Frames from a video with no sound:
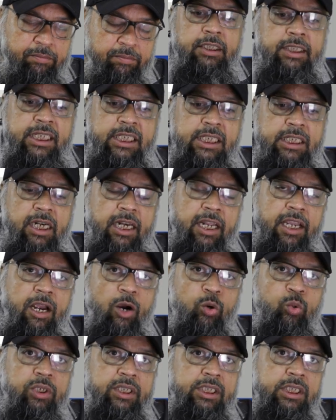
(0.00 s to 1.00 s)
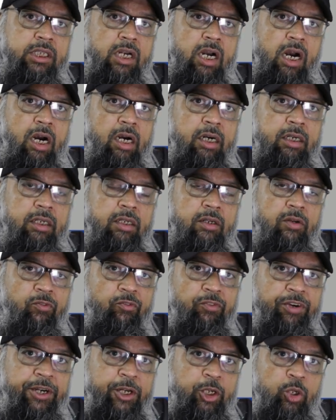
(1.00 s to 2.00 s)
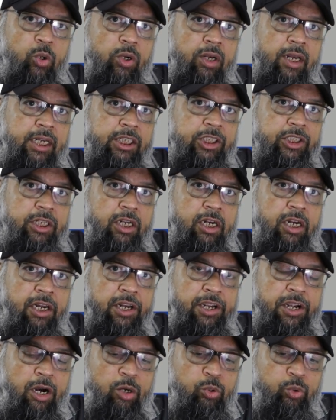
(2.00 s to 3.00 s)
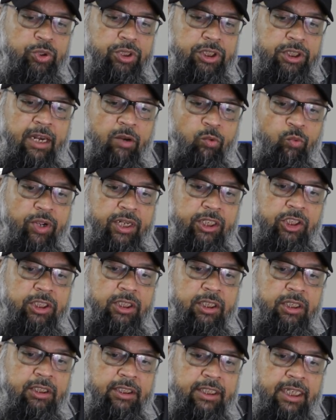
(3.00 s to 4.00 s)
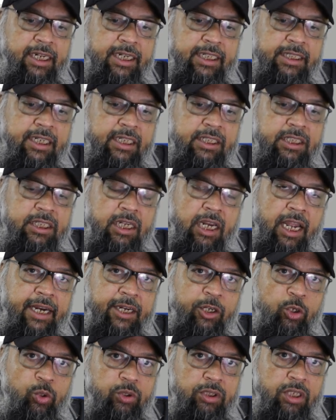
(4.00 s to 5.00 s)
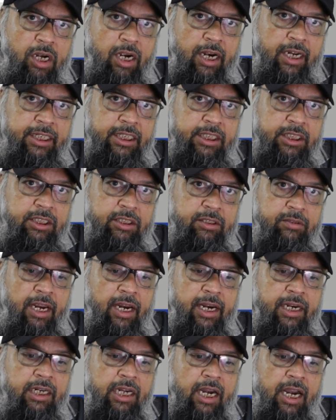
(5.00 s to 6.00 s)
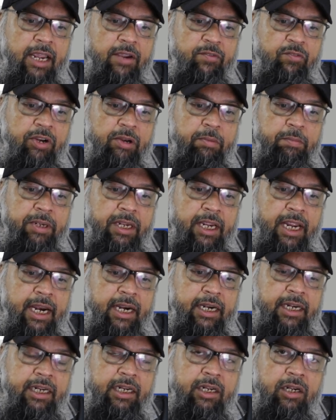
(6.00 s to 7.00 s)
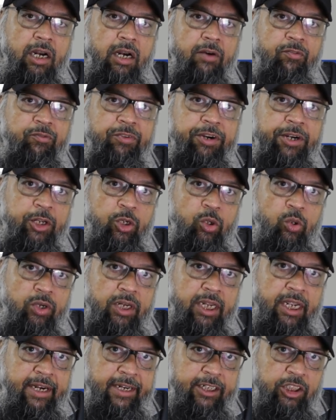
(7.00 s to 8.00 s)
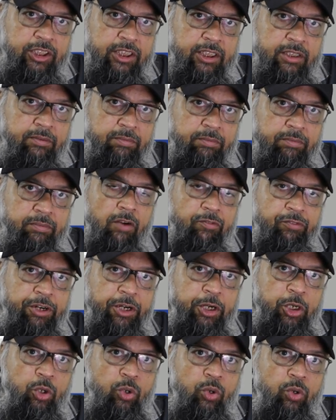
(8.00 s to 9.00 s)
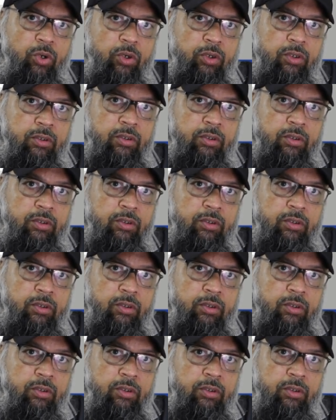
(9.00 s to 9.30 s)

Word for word: This layout is called video lecture layout, in which there is a slide on the right, and I will be adding a video narration, a video